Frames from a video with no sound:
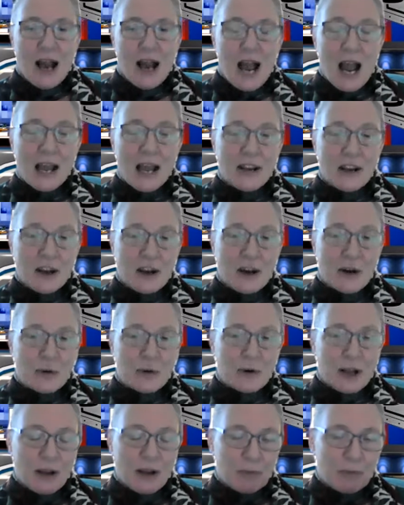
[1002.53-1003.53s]
I
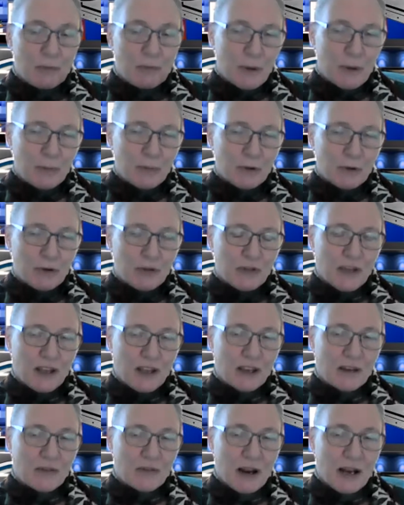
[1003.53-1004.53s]
know people are
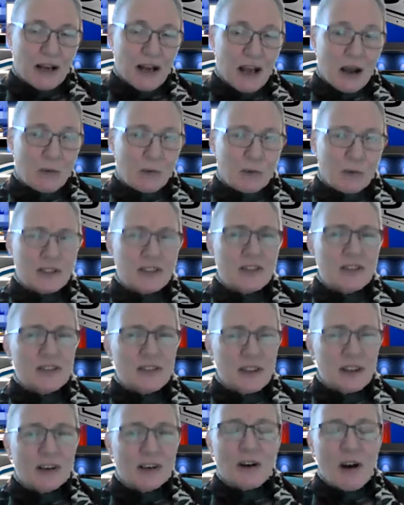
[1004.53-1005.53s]
thinking right now, what's
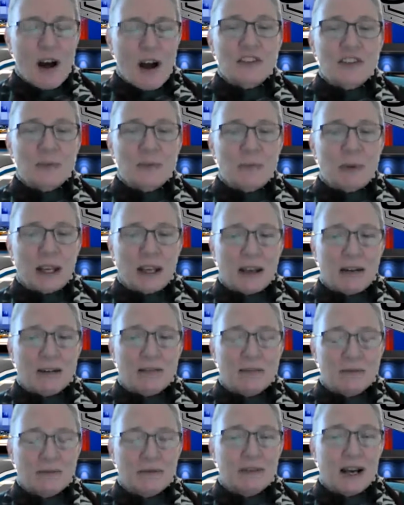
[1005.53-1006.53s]
this going to cost me,
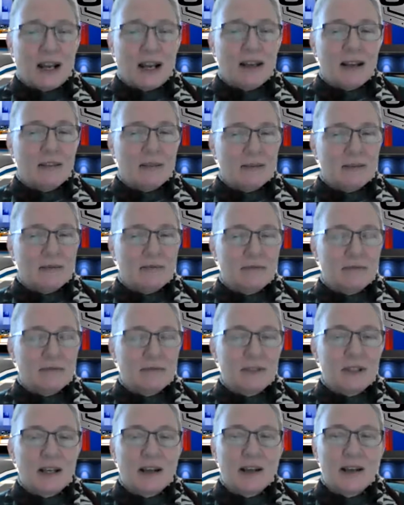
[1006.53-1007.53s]
right?
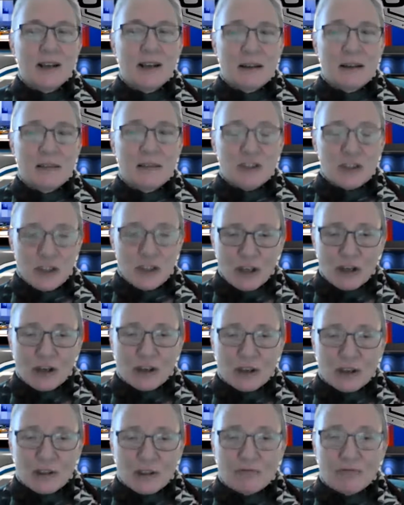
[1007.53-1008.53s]

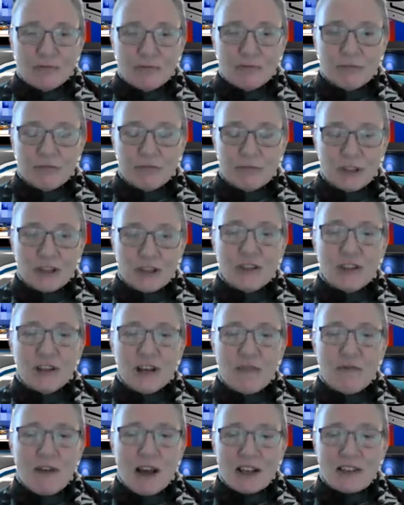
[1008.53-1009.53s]
Sure, there's
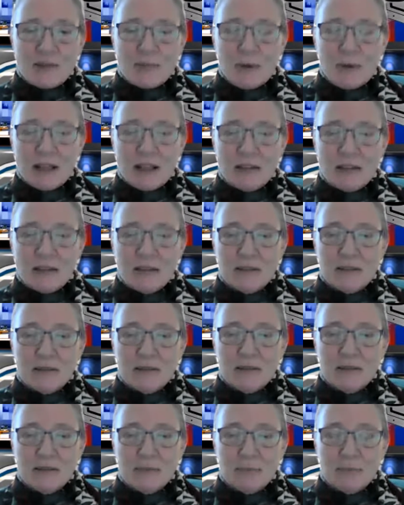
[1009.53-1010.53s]
an investment,
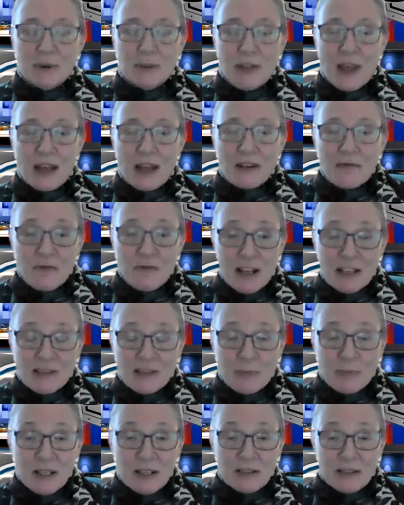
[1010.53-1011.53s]
but that
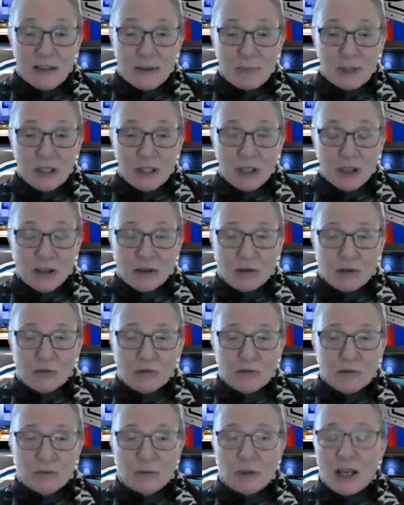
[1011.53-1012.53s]
investment is up to
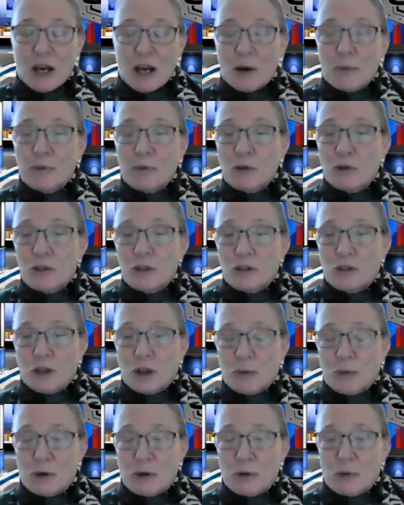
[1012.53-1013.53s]
you. We help you
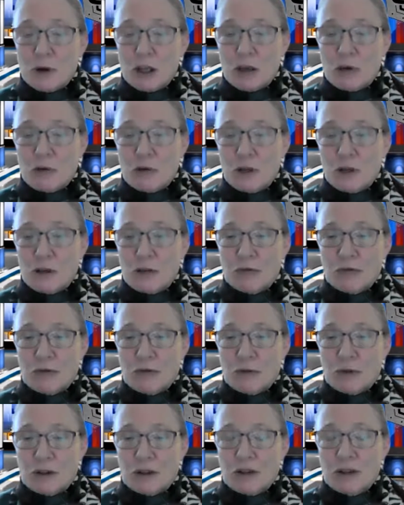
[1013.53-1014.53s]
determine what you can
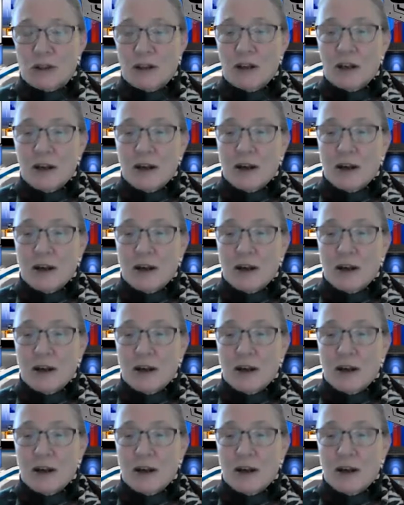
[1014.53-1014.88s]
afford.